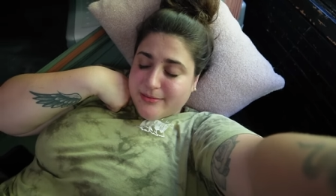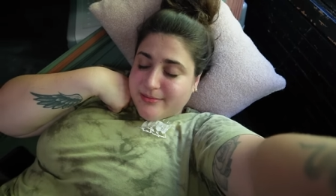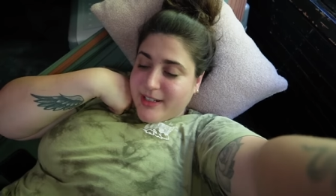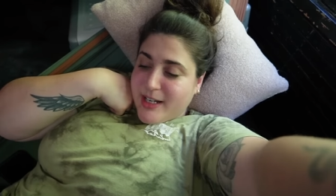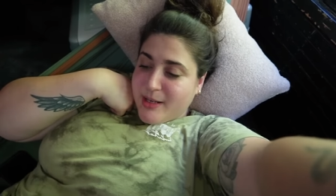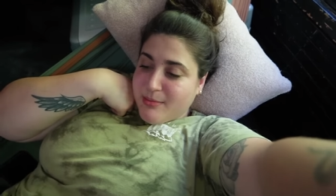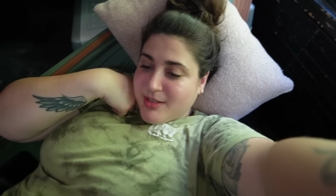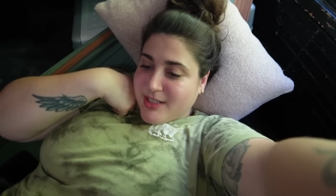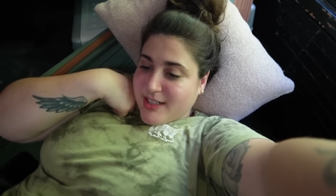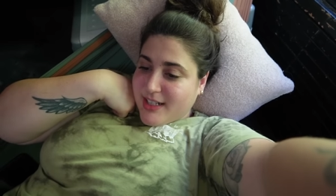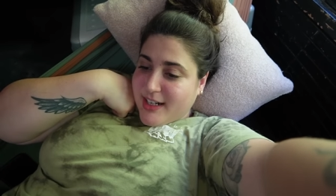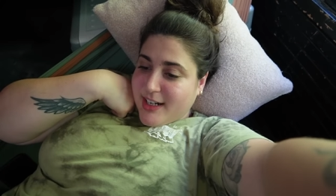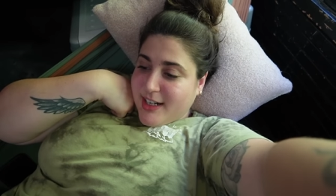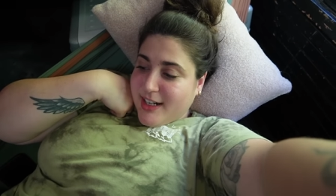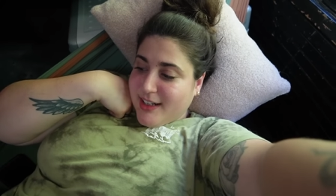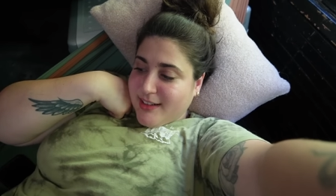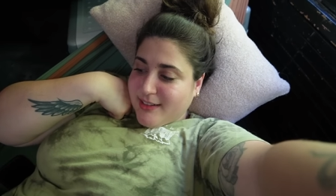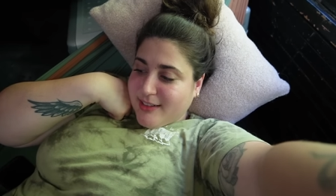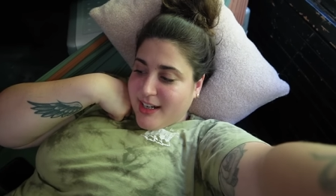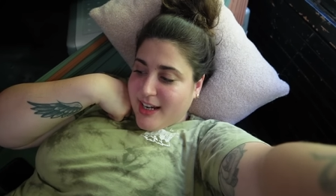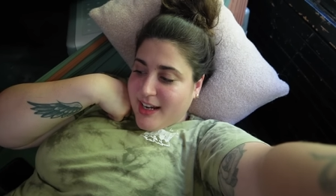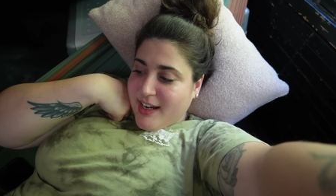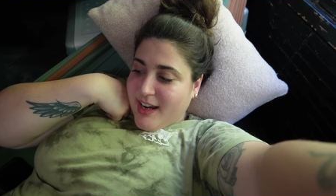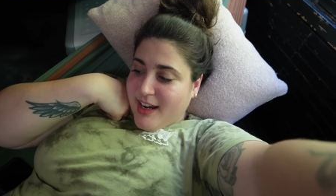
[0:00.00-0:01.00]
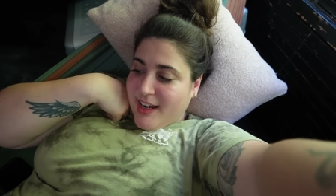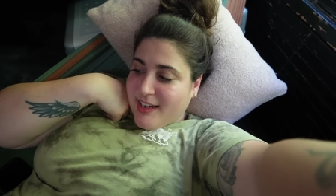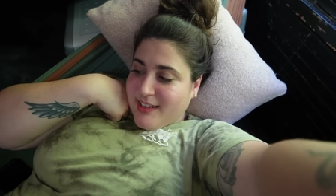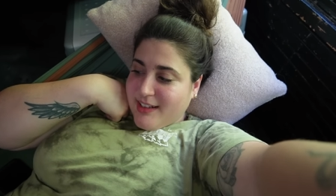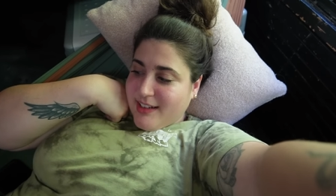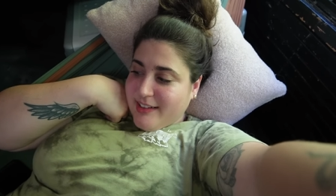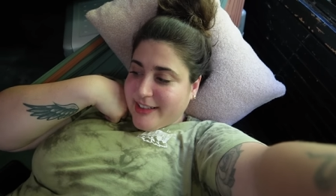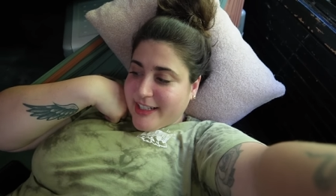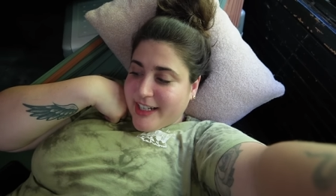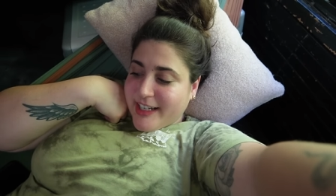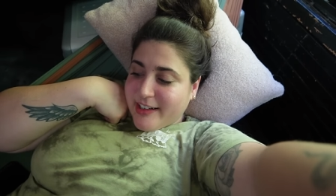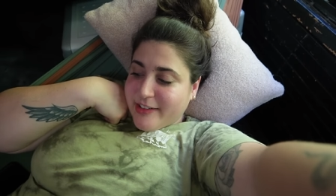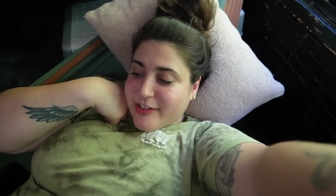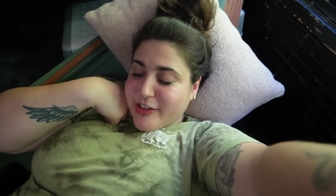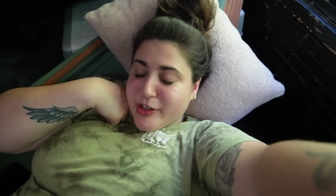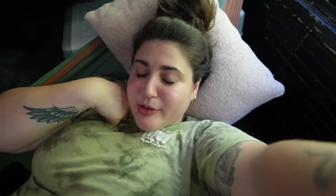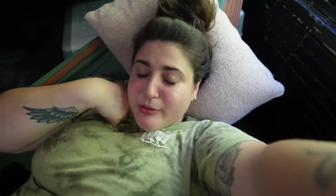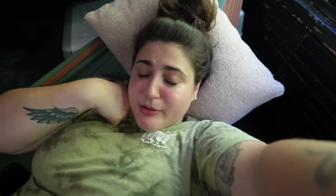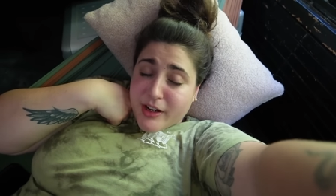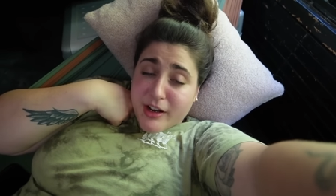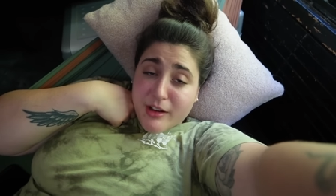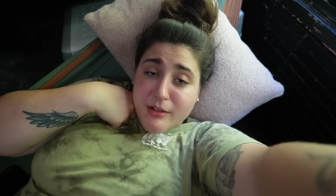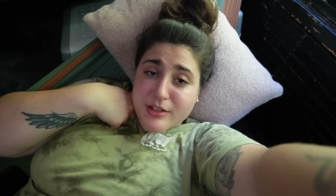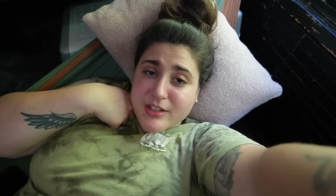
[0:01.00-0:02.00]
I'm sorry. I don't know
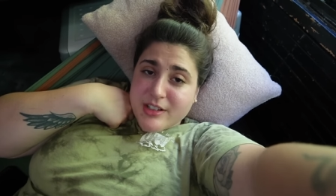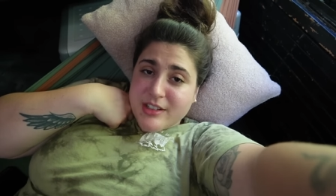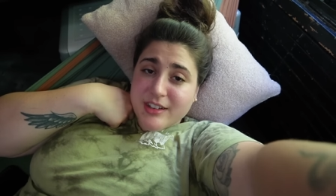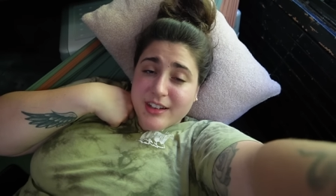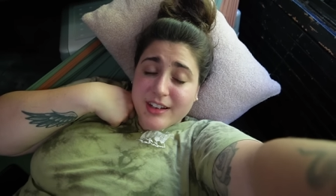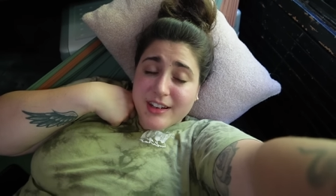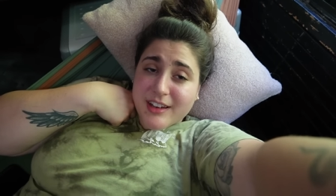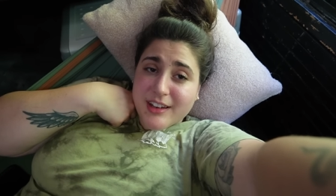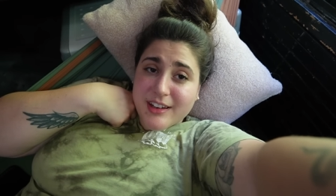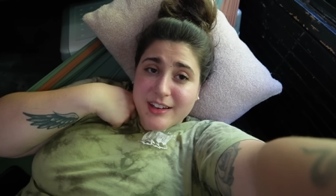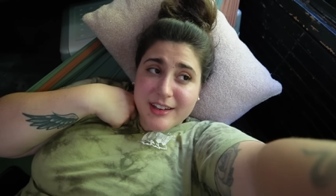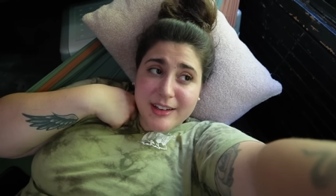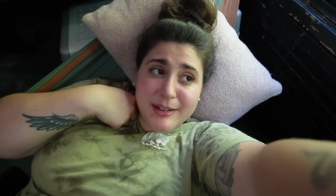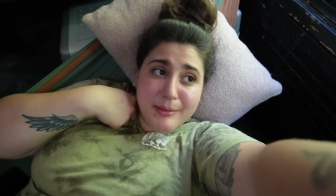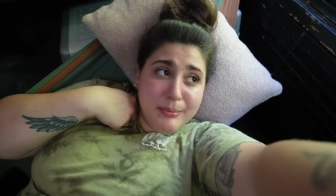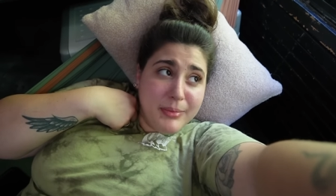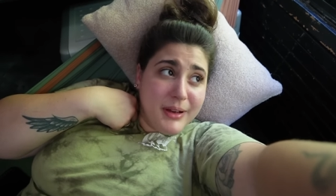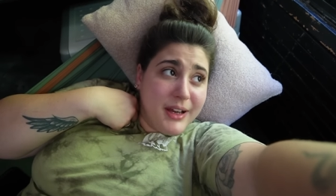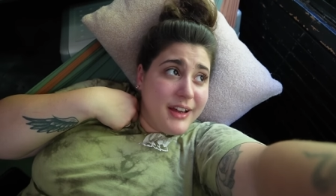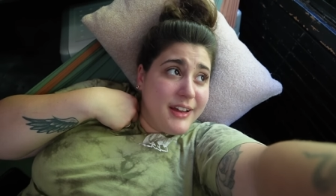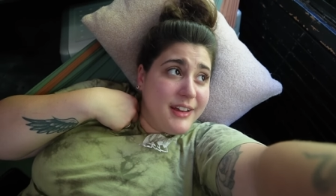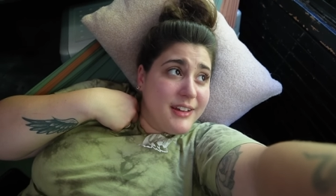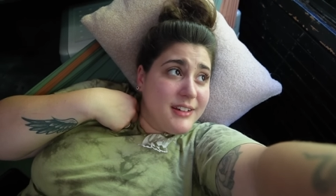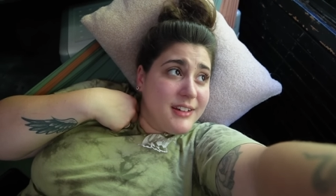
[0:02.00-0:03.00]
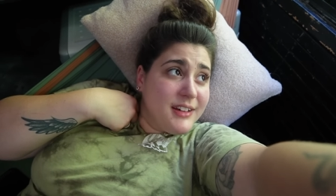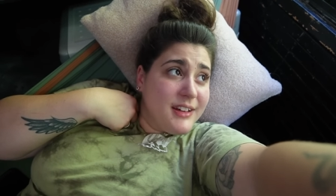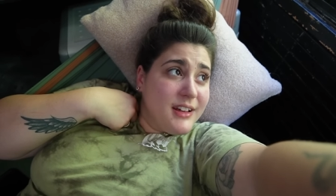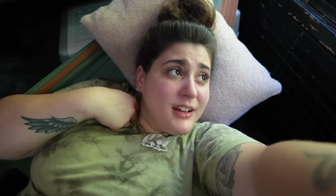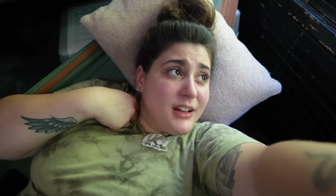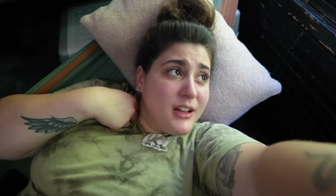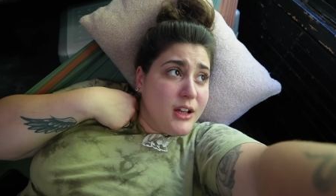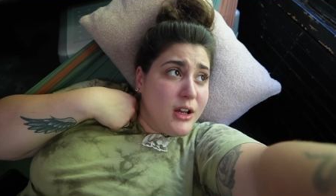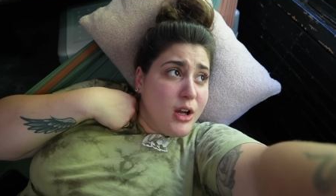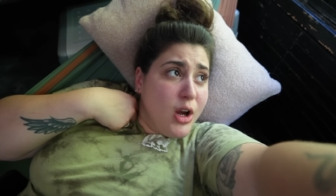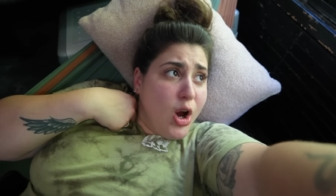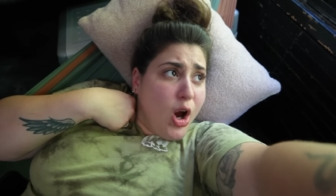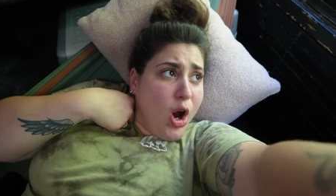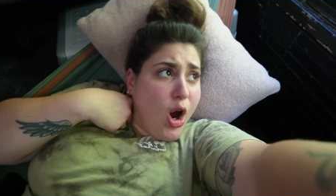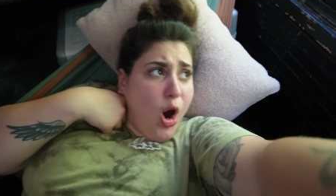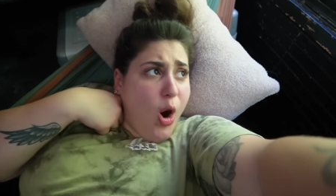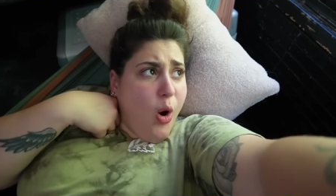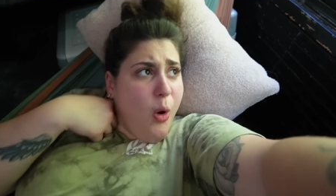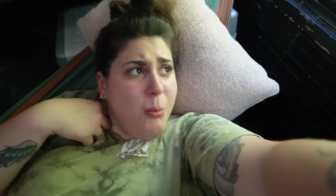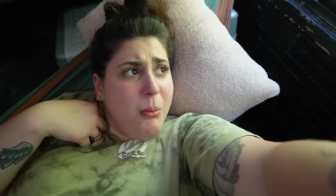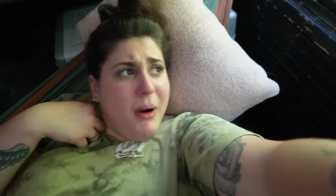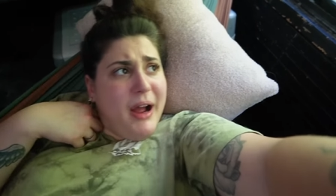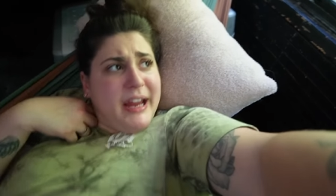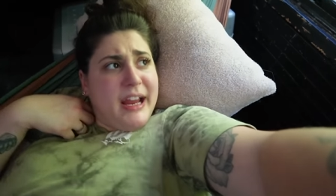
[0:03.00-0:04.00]
what I was thinking, but
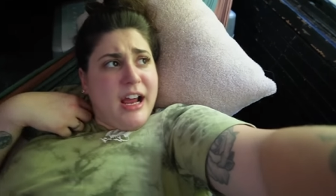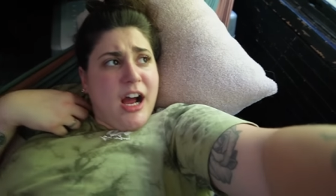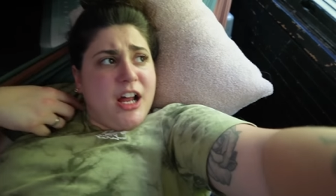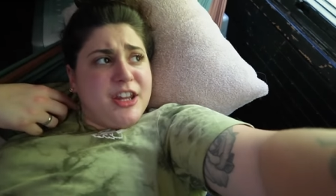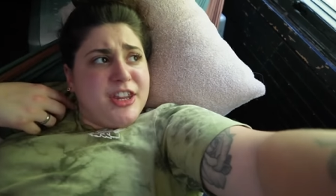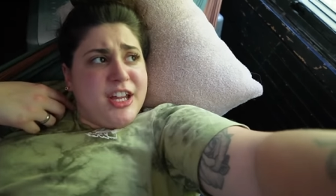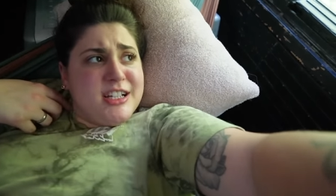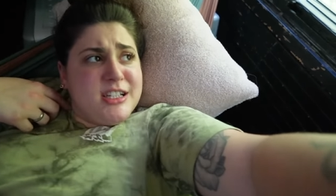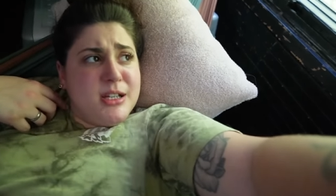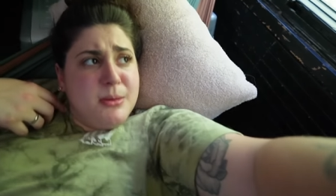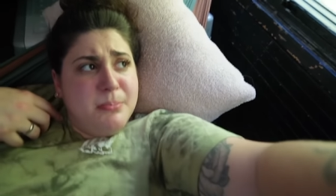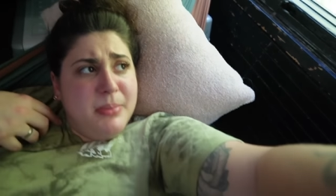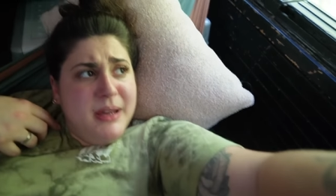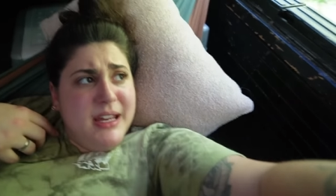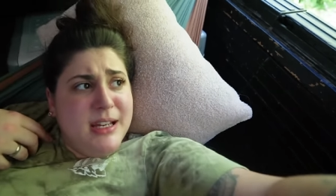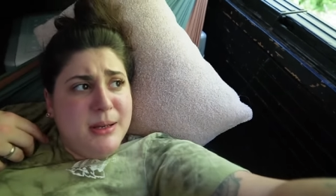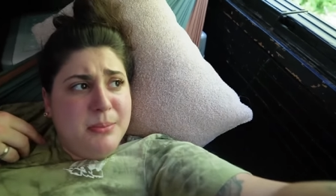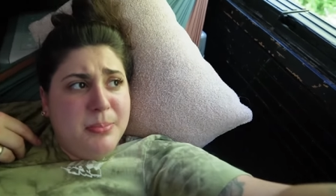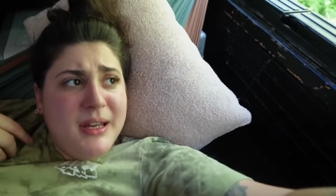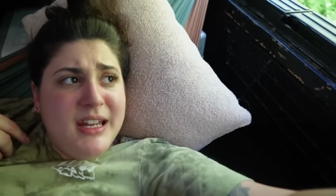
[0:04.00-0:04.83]
oh my God, that's a big